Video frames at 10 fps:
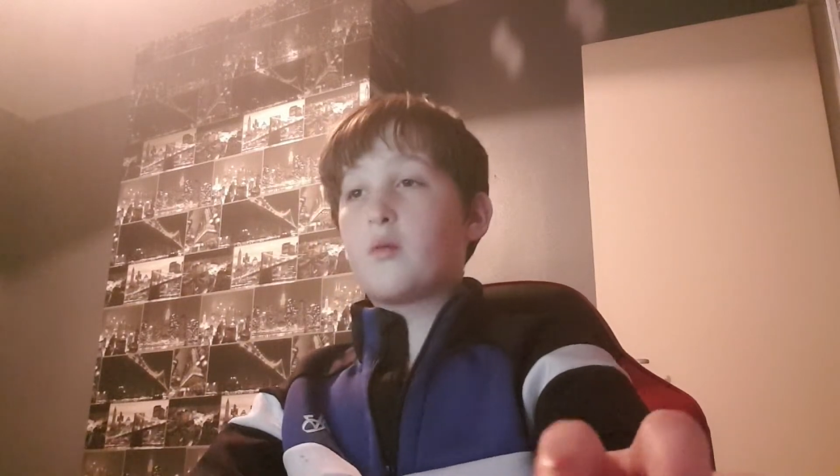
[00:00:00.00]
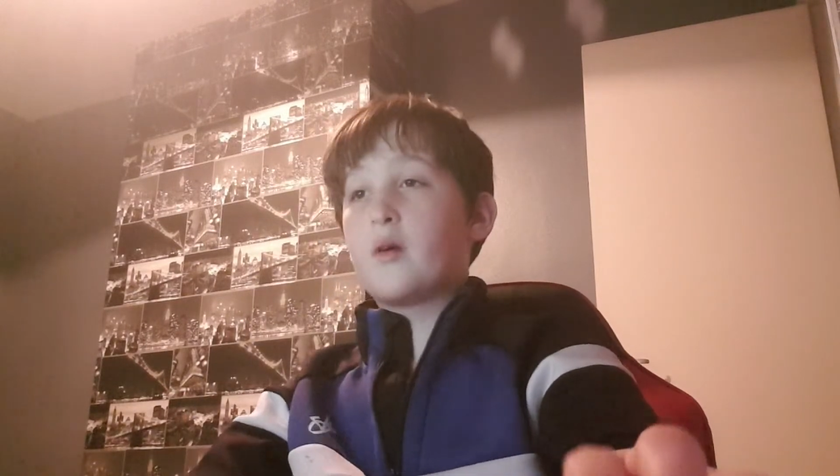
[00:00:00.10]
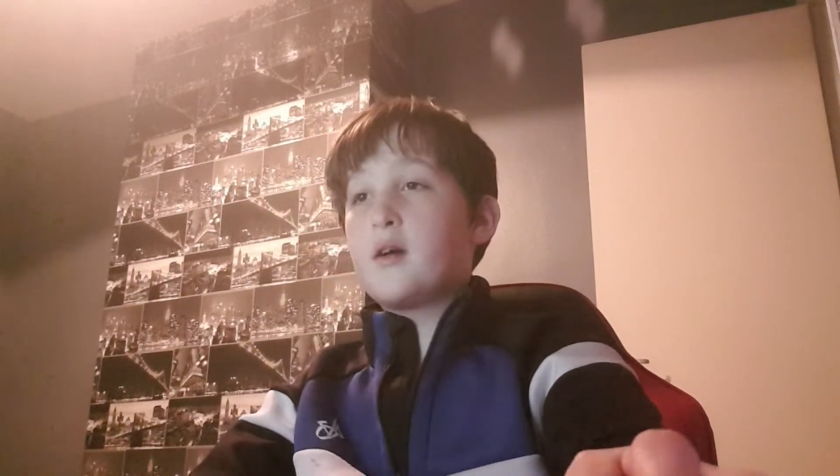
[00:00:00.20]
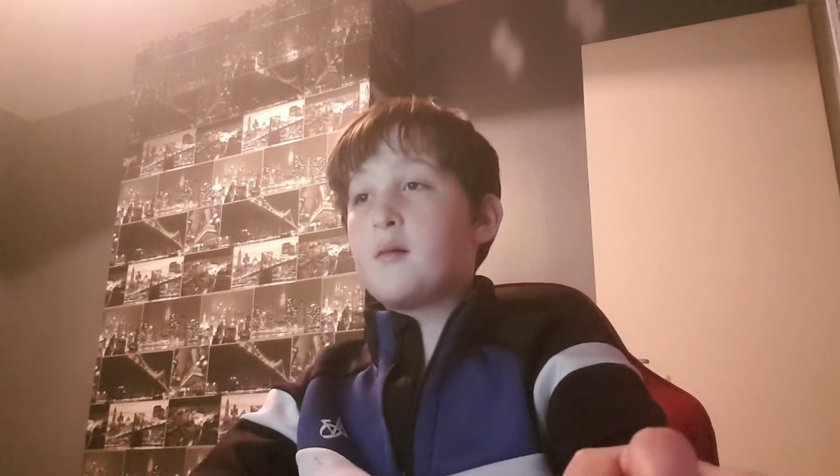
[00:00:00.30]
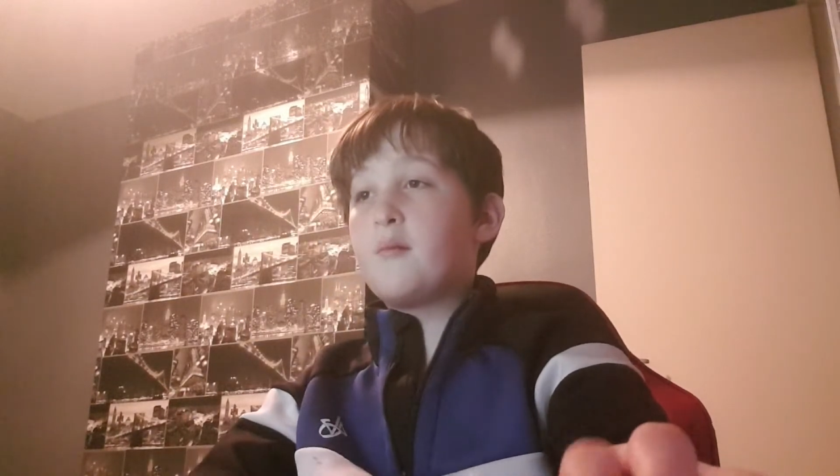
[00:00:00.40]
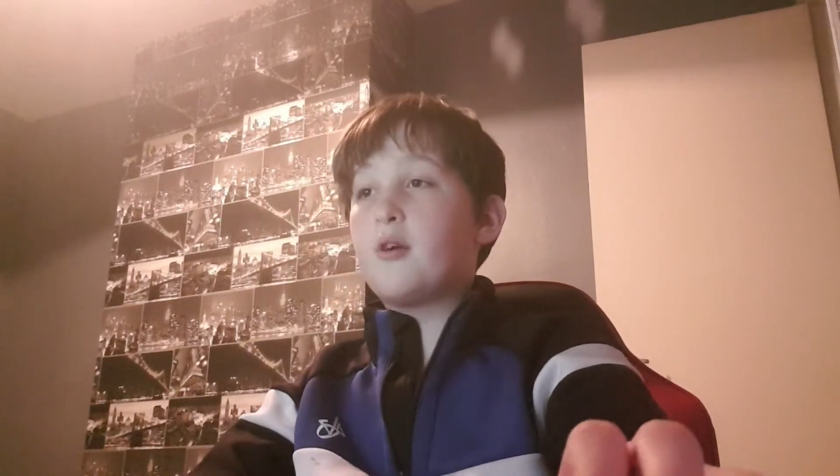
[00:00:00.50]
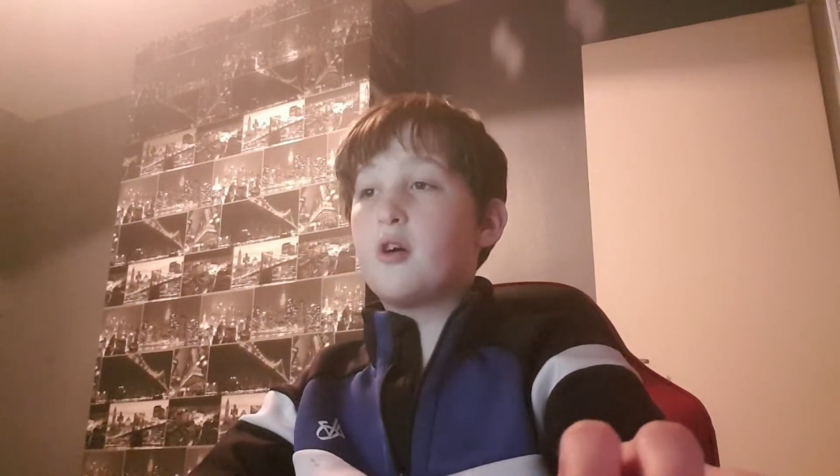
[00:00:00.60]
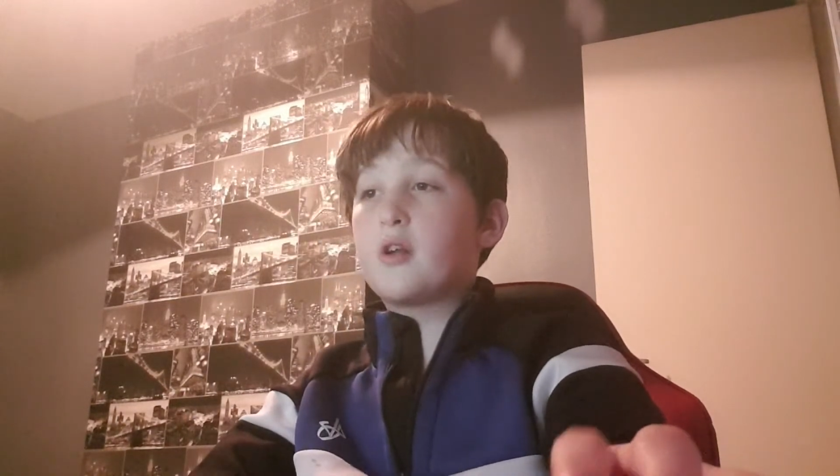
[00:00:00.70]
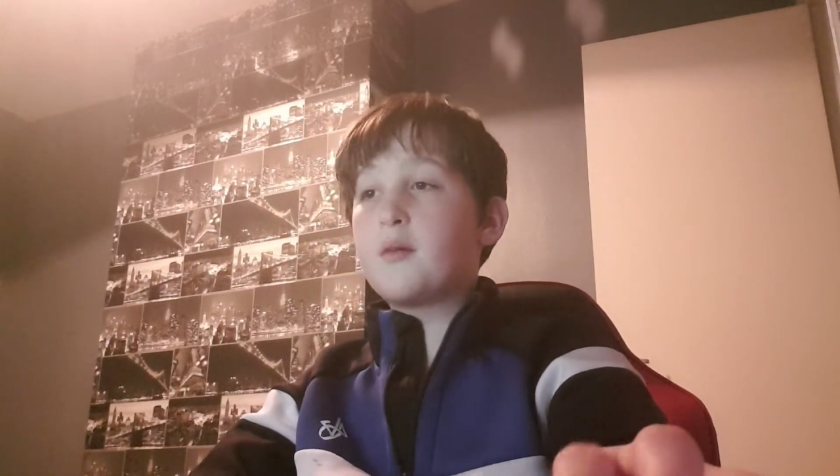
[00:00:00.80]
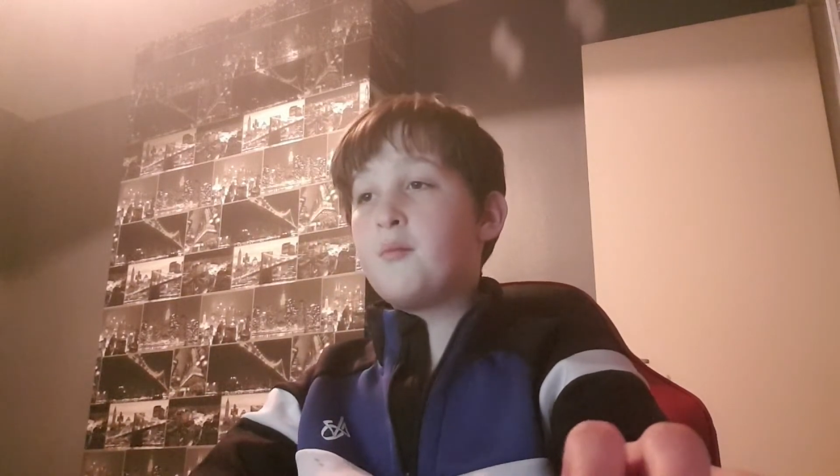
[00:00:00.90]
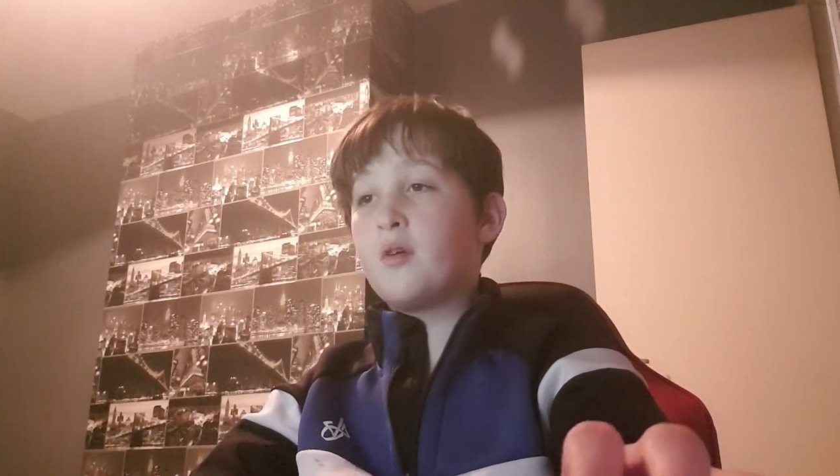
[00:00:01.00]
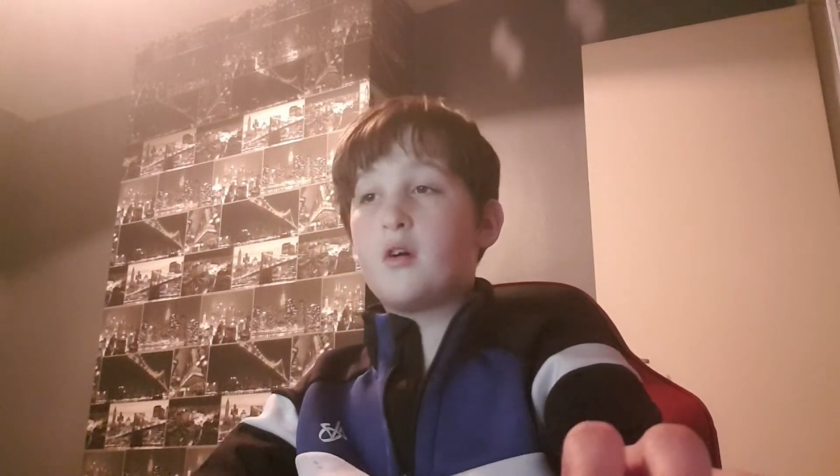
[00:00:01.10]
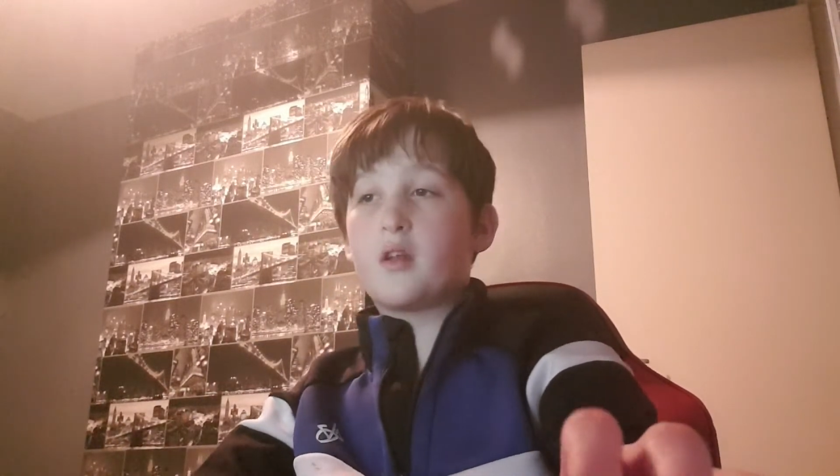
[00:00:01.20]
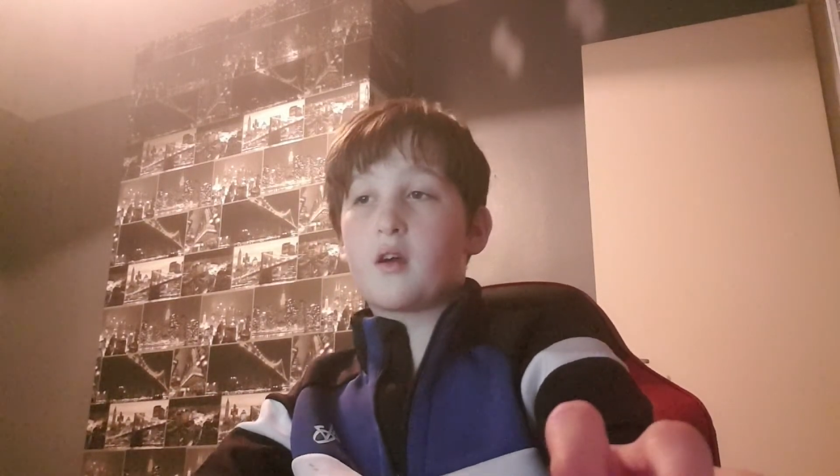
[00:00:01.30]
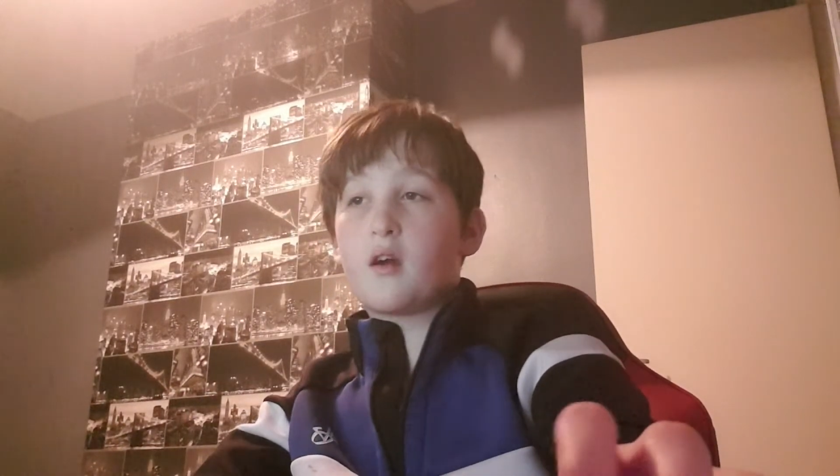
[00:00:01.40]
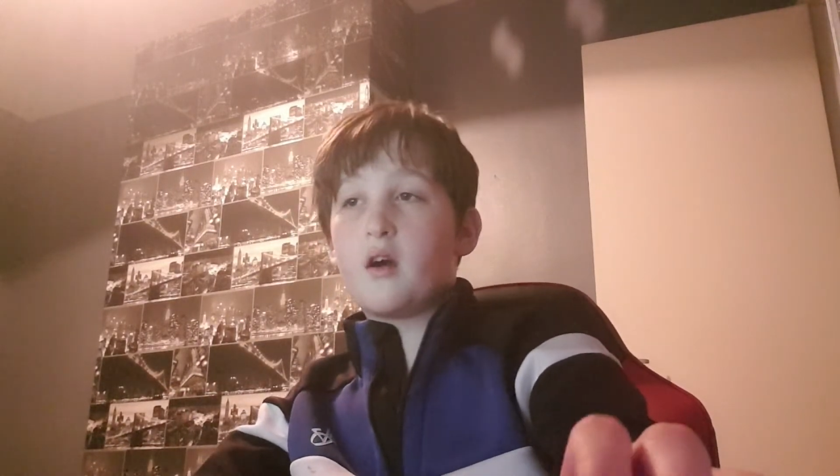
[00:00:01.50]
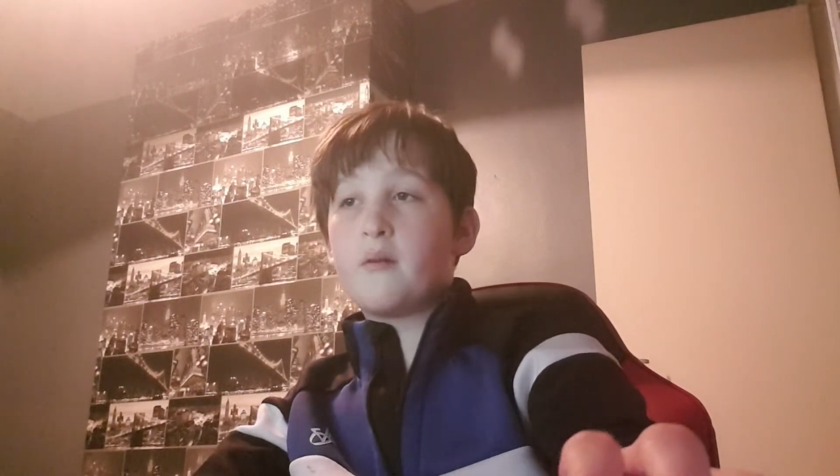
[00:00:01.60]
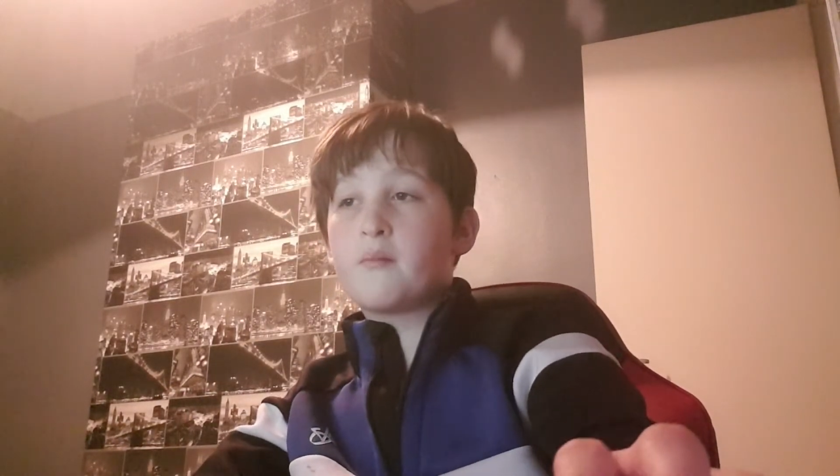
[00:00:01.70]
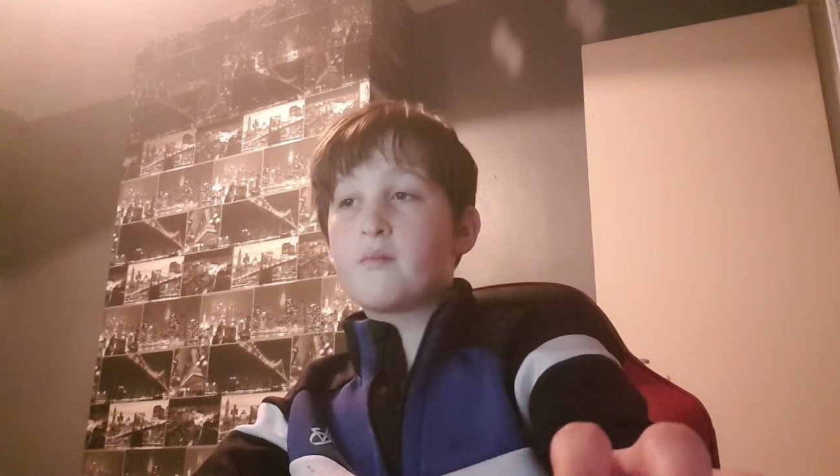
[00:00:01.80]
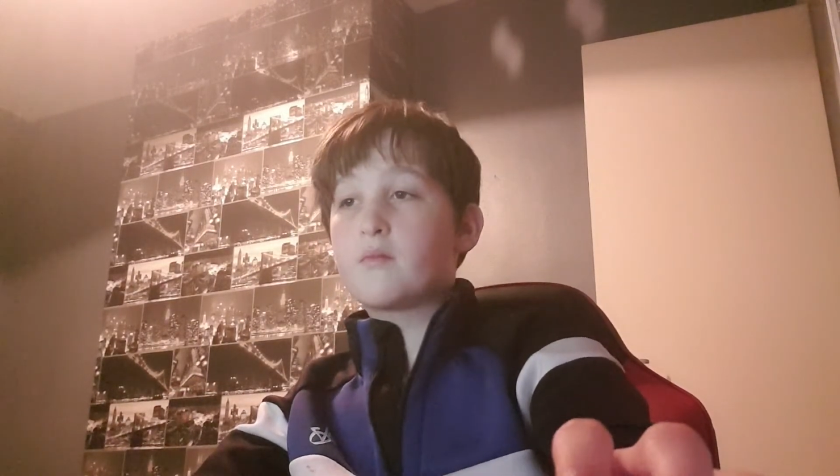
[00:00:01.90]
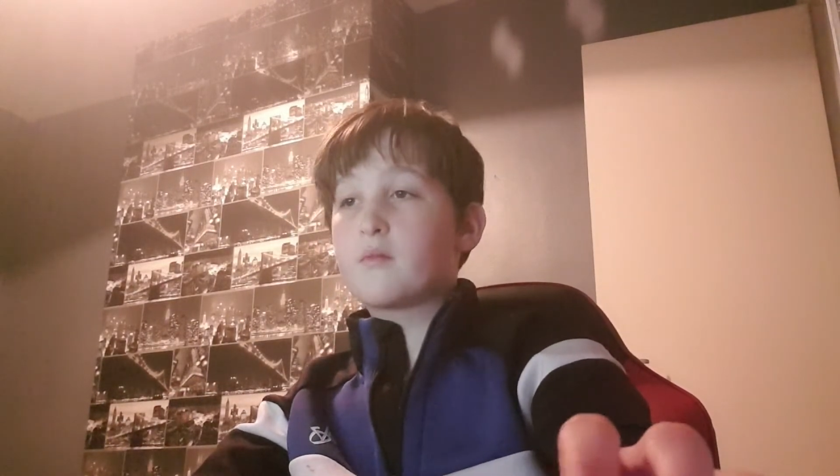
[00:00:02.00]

where morning, morning come.